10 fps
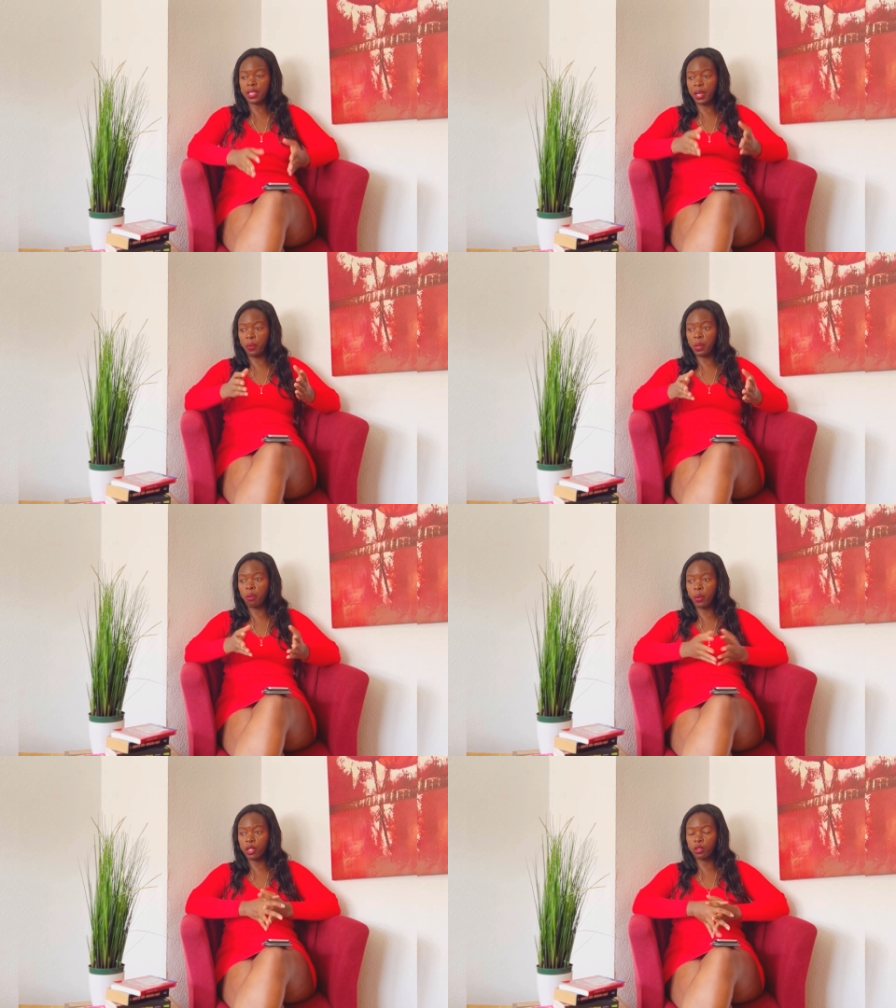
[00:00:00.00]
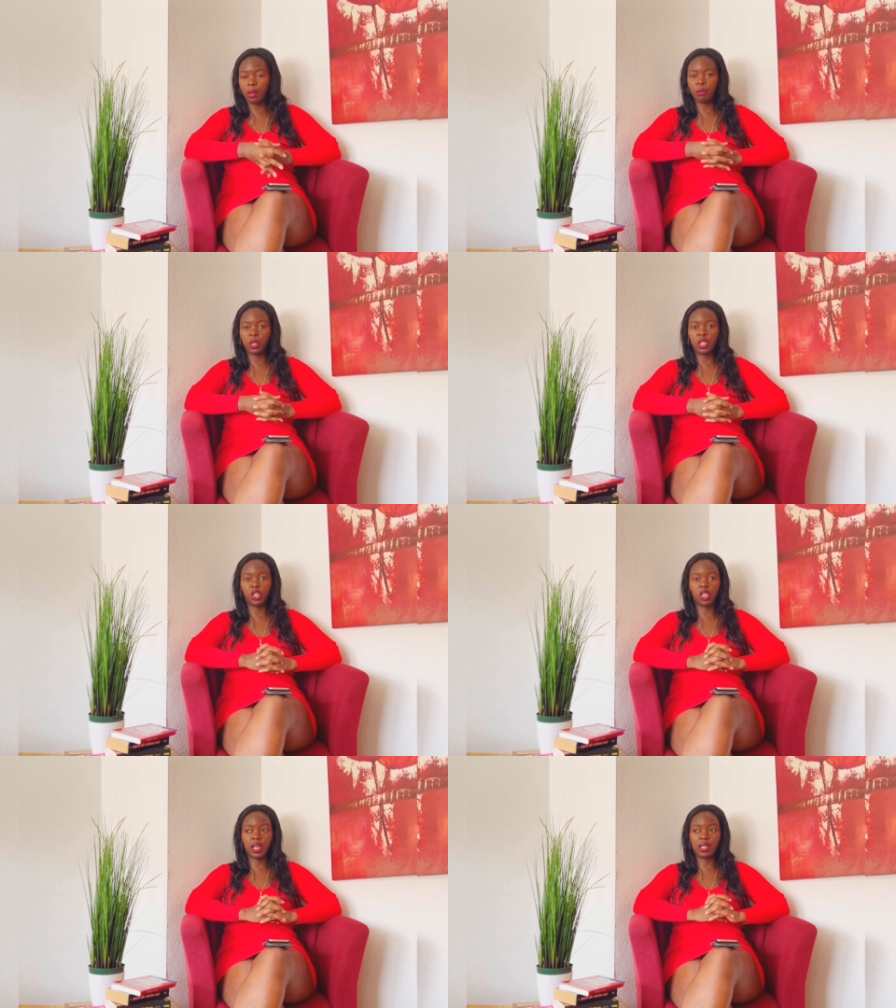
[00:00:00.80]
Like when we went to the
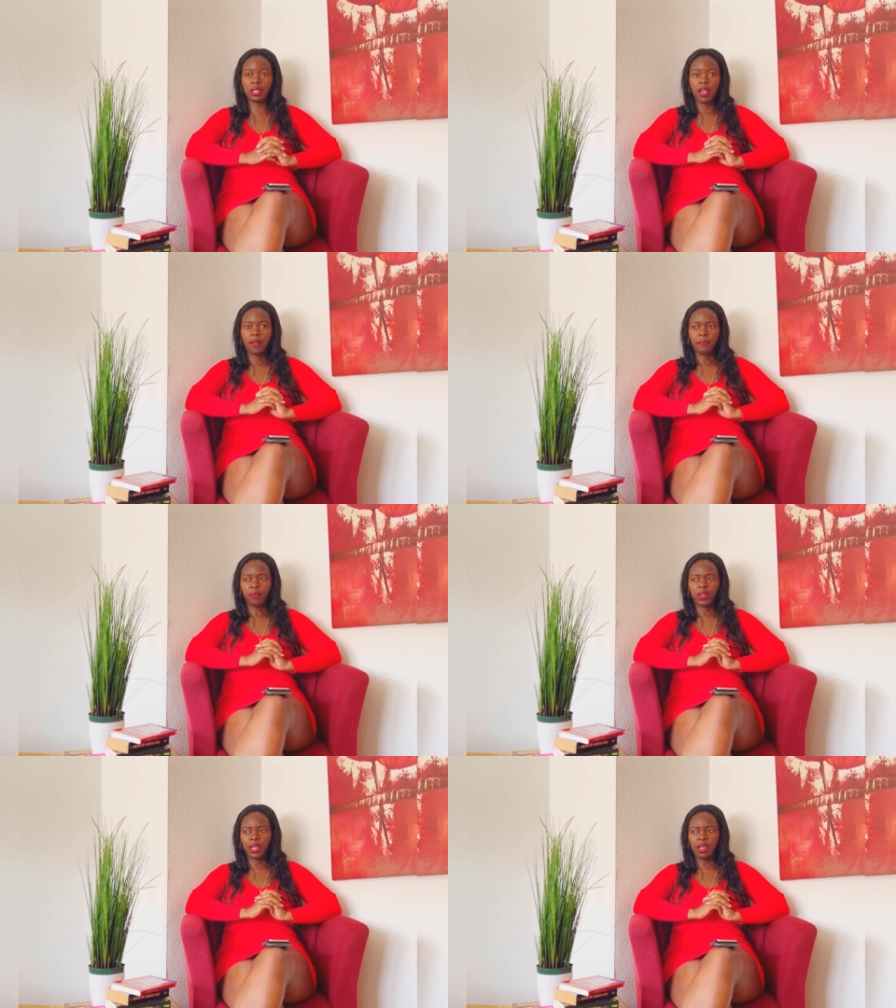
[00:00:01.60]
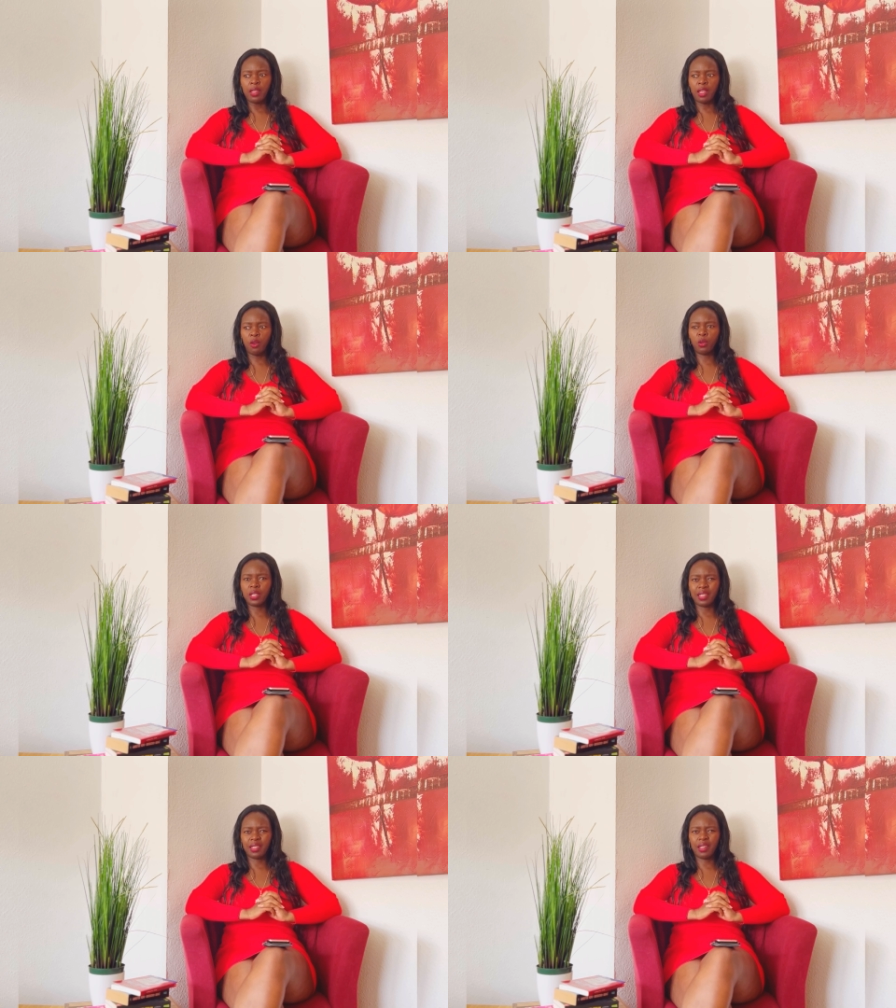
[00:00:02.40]
beauticians, they looked
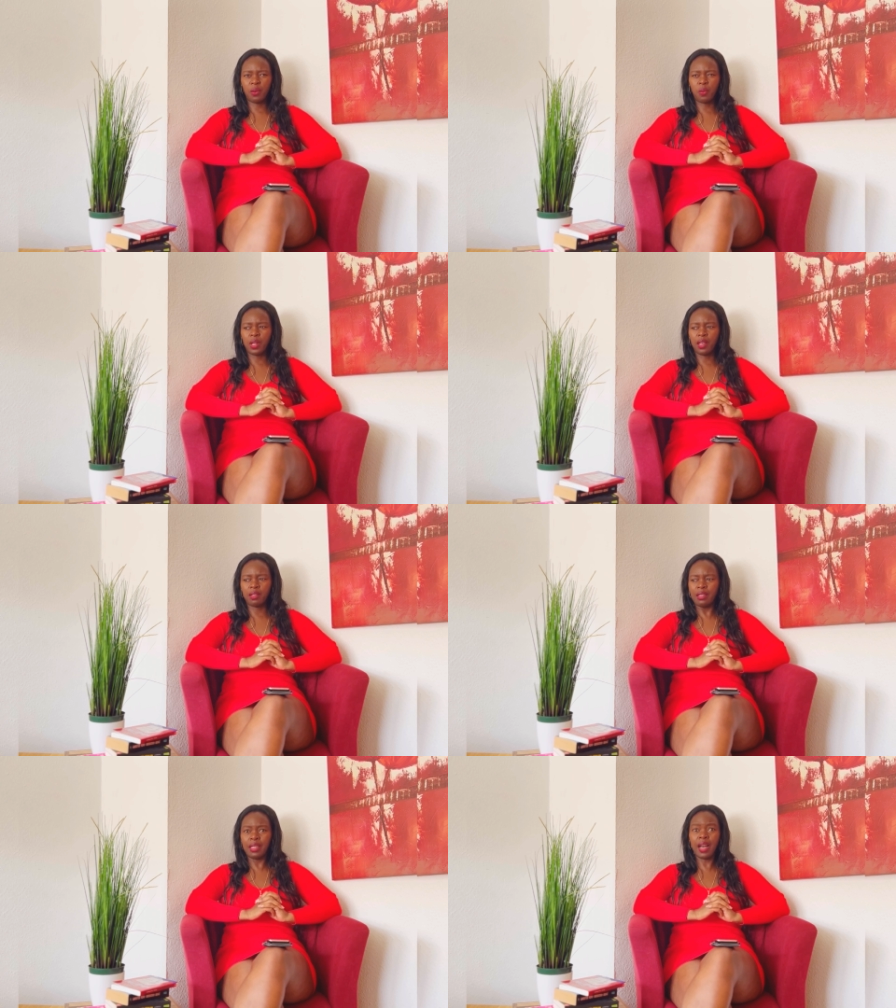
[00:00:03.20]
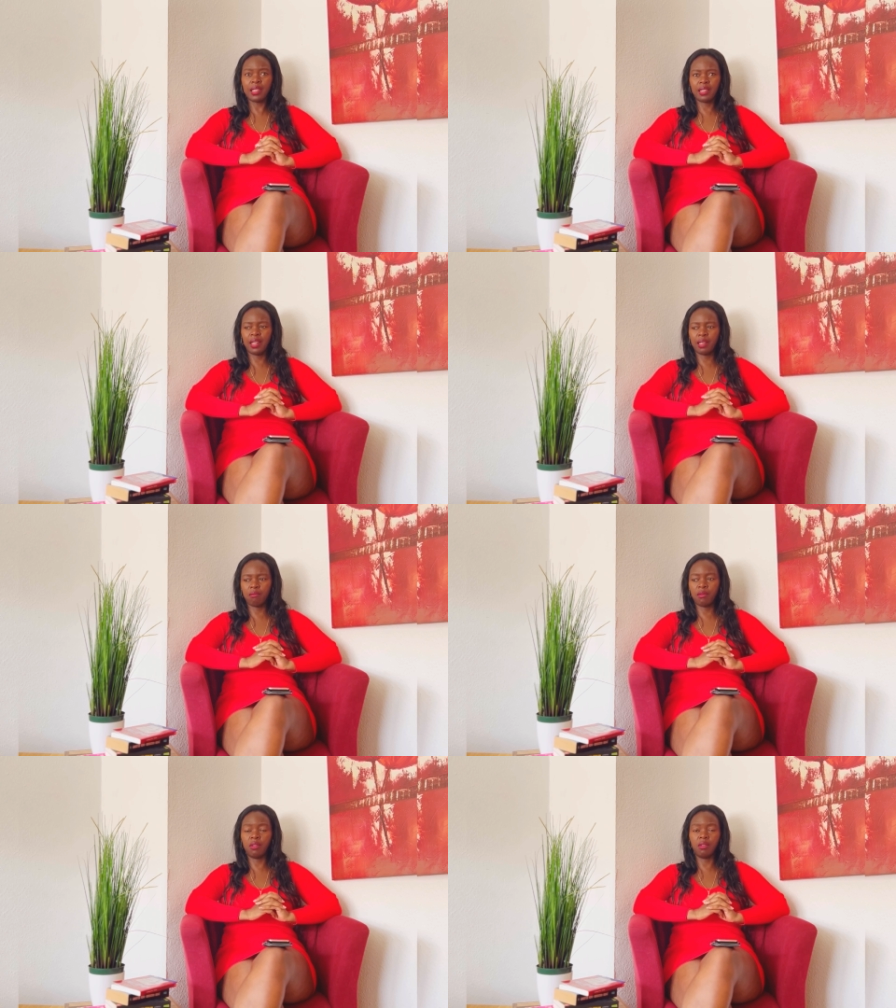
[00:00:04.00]
at us like, well, like nasty,
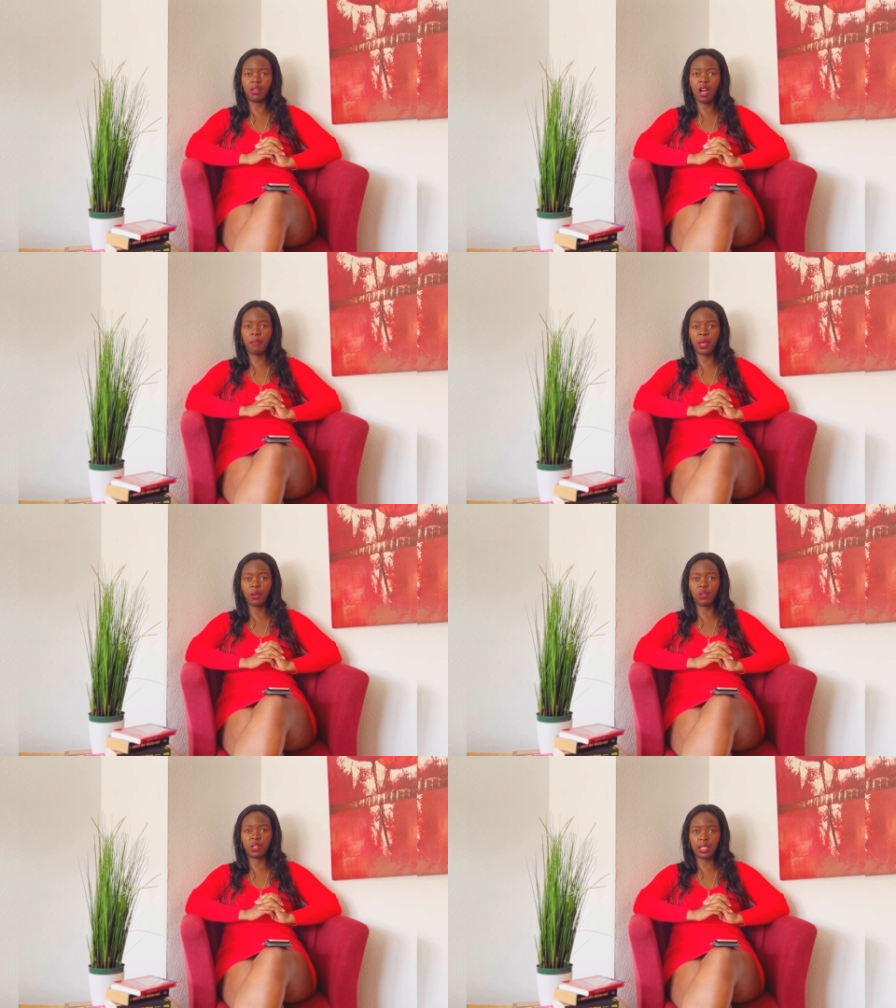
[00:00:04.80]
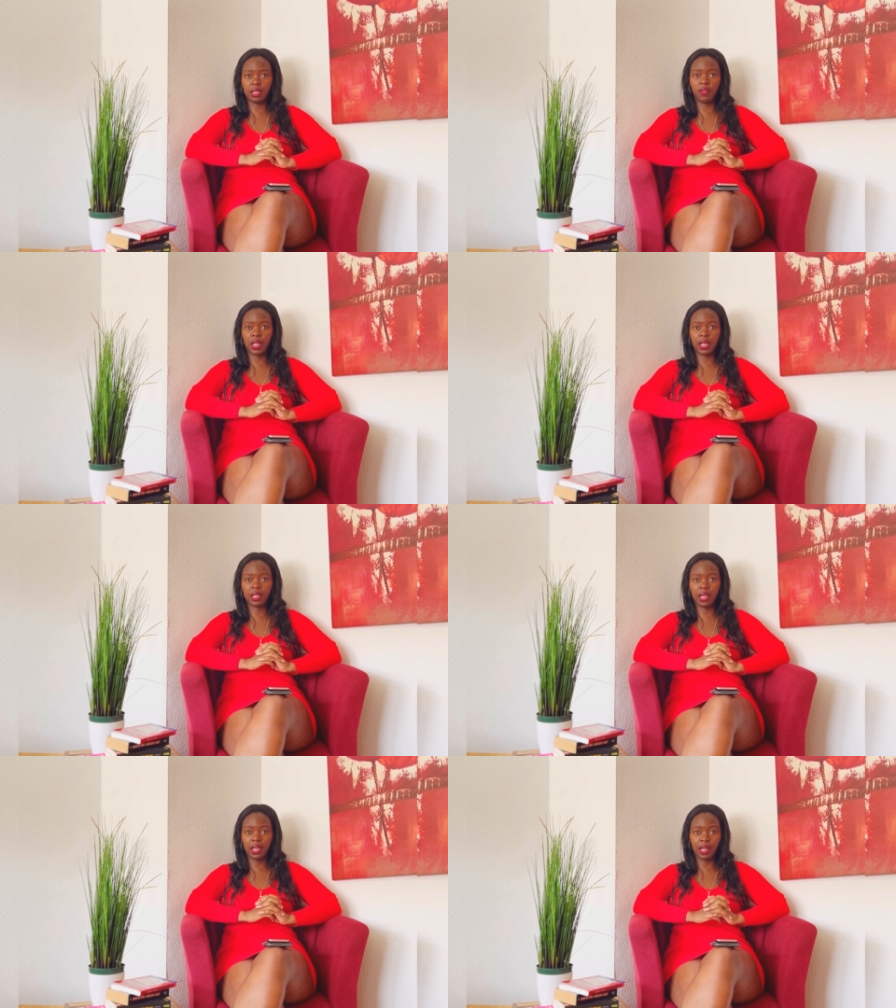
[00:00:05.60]
like, ooh, how am I going to touch even her
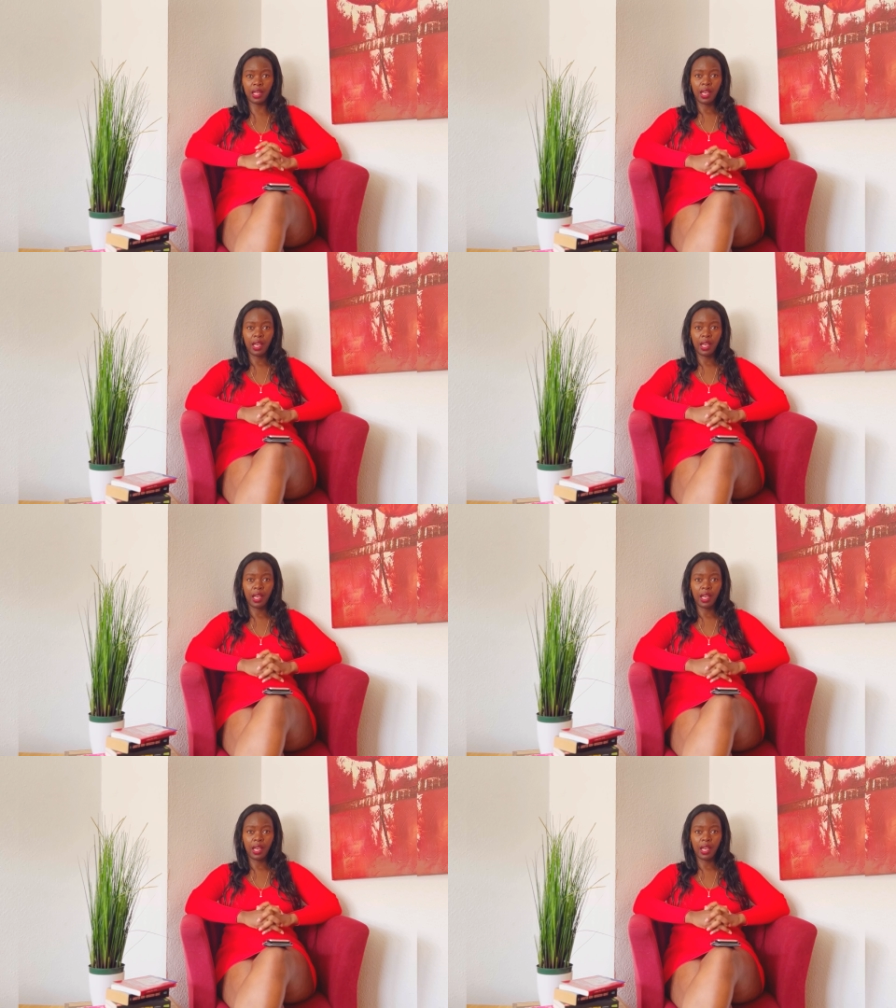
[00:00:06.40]
skin?